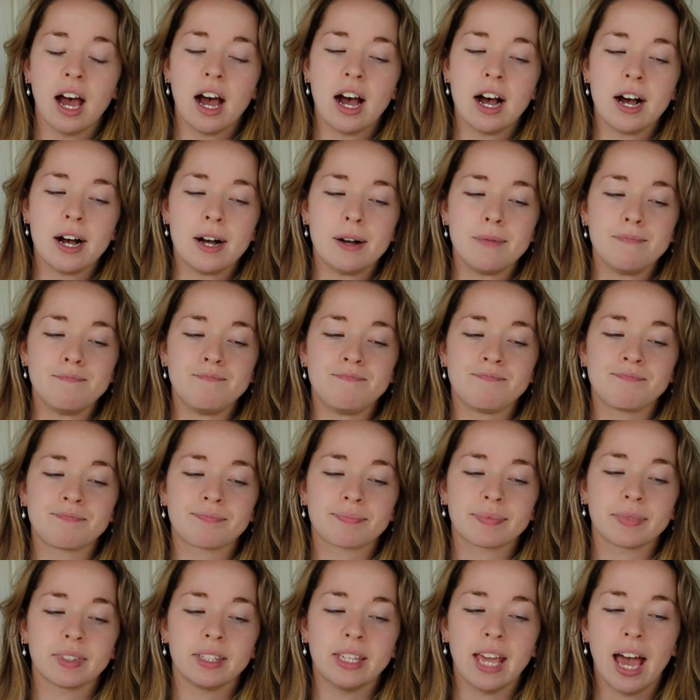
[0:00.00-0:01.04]

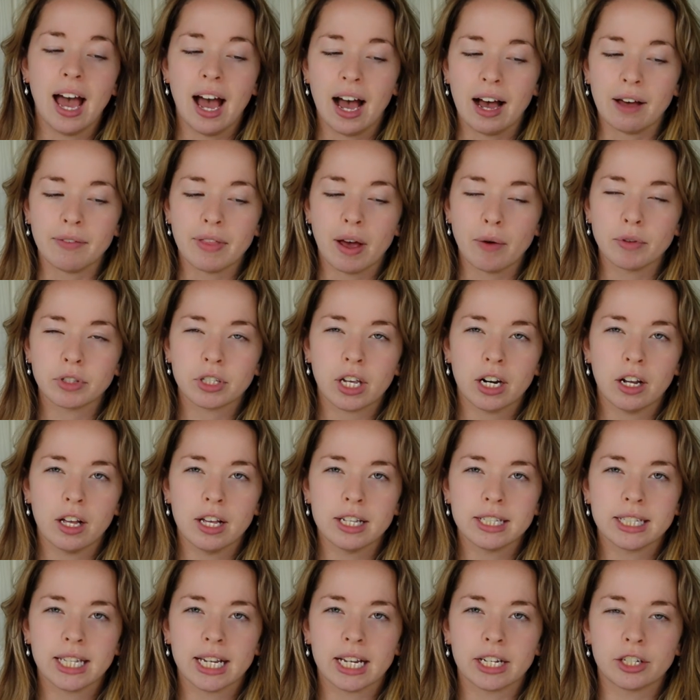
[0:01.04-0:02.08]
Yeah, that was kind
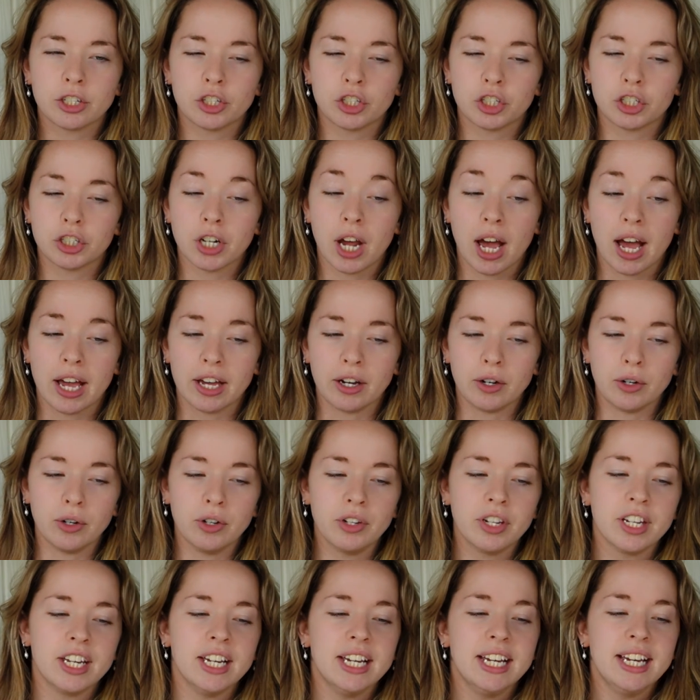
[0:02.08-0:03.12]
of as like a
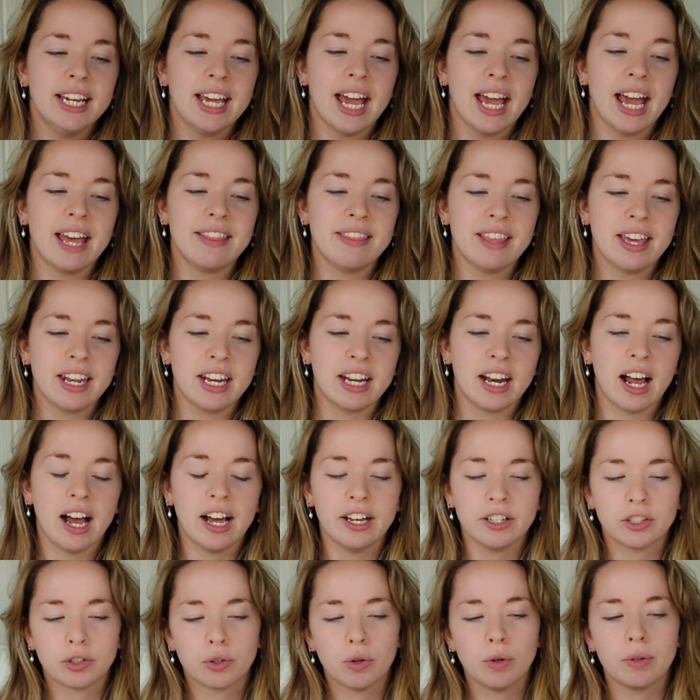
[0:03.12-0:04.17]
child. And then in
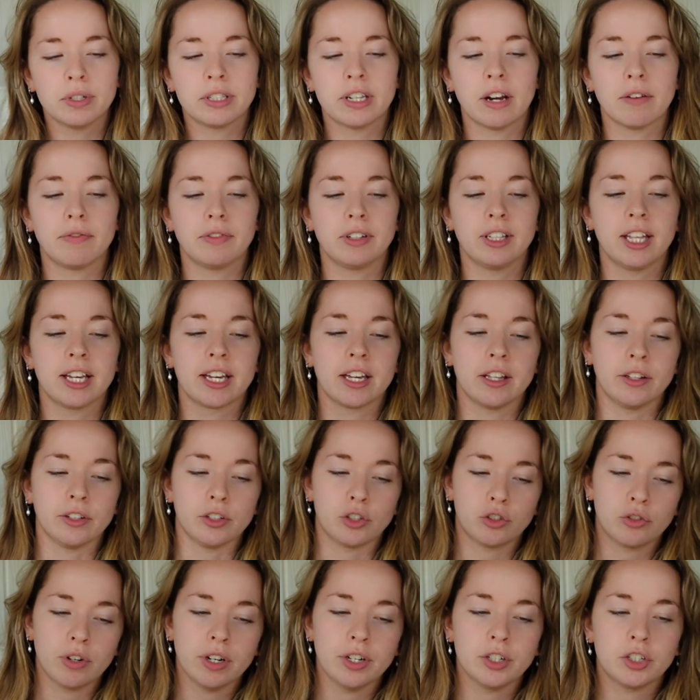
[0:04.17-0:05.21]
high school it was definitely like
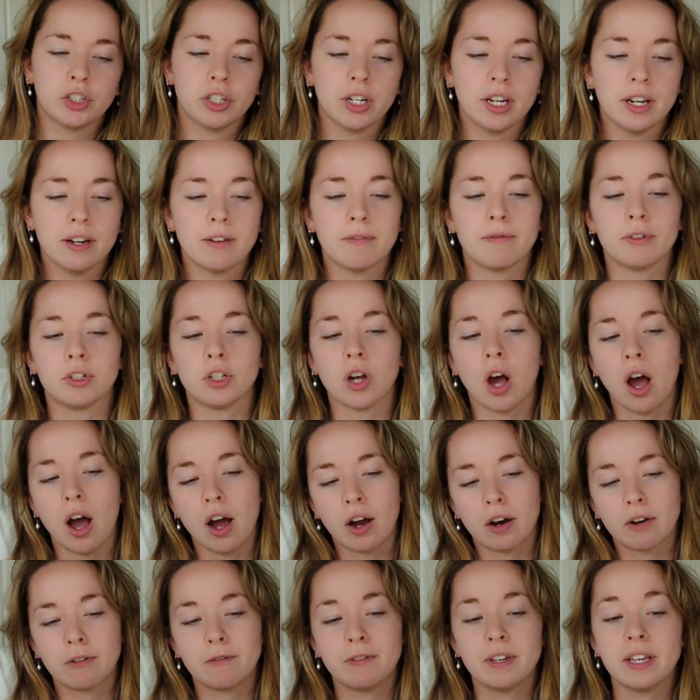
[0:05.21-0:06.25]
illustration,
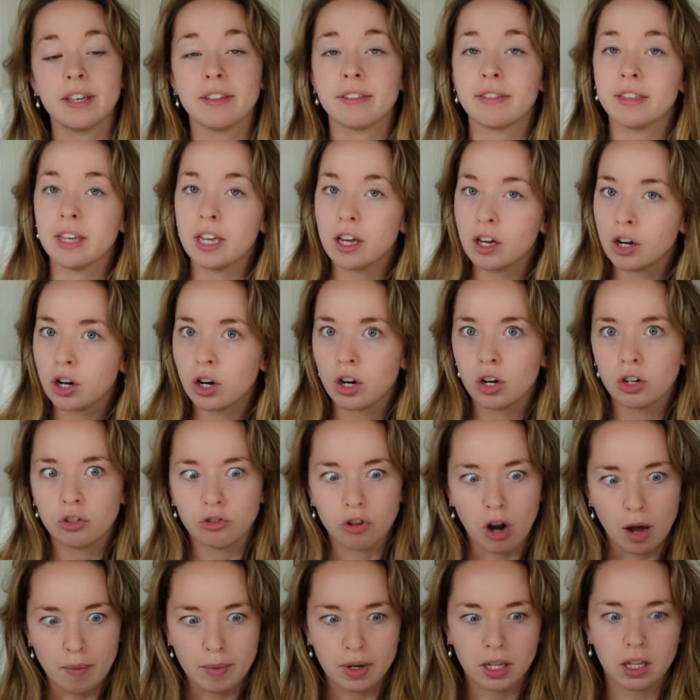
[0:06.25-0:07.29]
photography, theater,
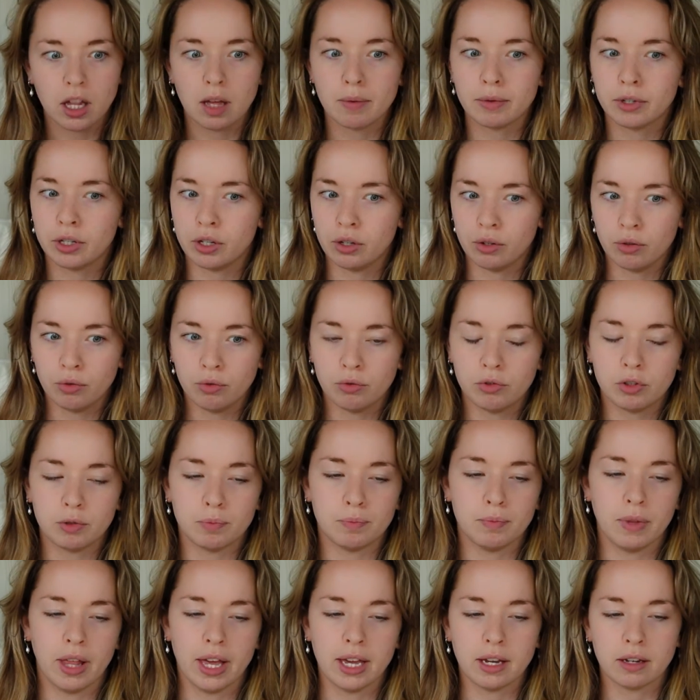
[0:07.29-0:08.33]
drama club, huge
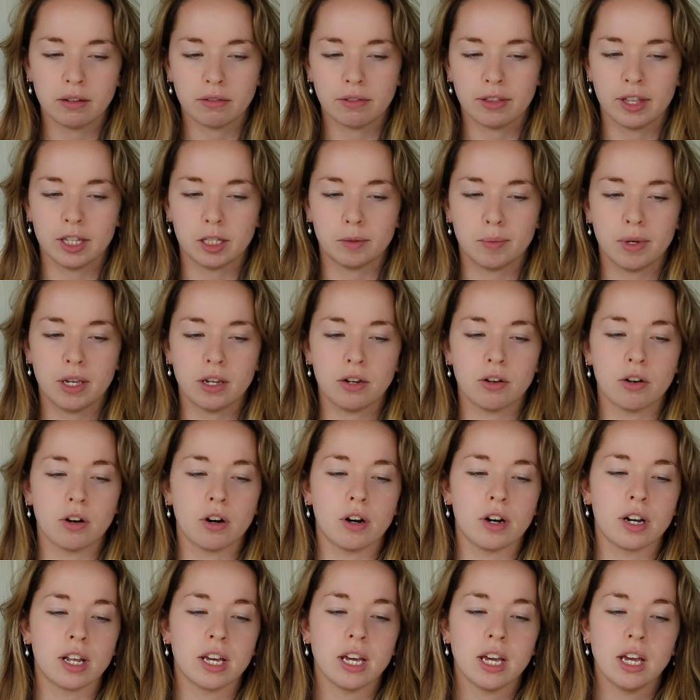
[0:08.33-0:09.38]
like thespian
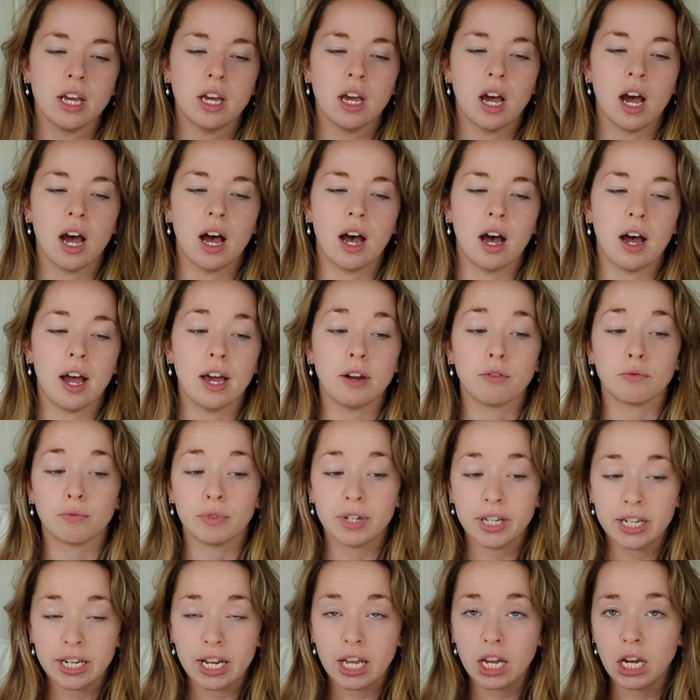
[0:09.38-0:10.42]
nerd. And
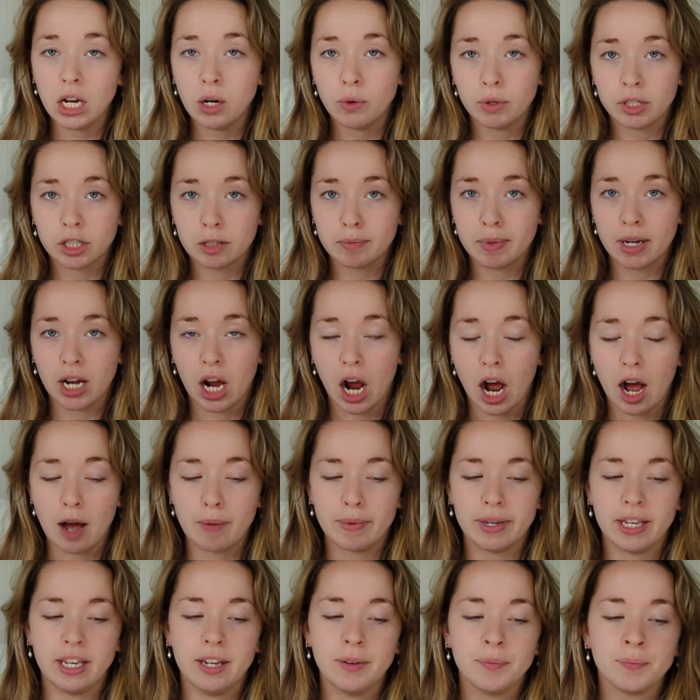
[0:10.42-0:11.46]
reading was a big
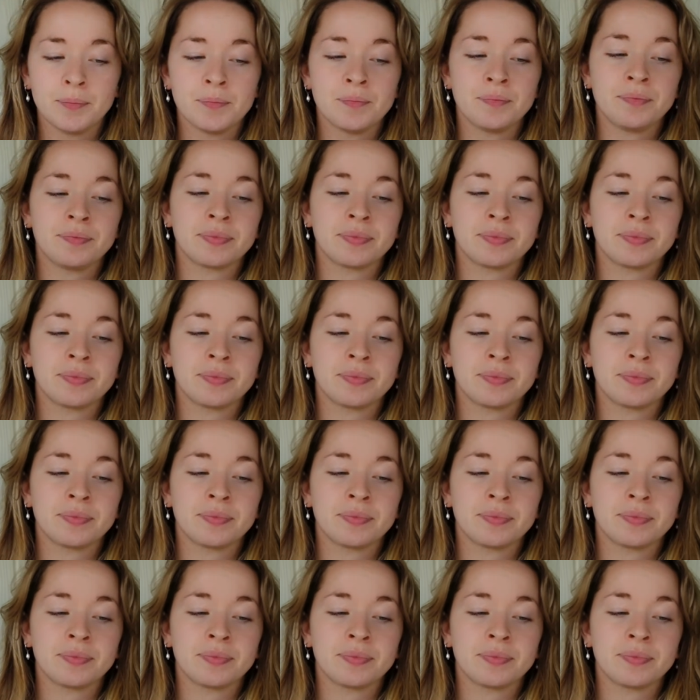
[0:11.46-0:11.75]
hobby.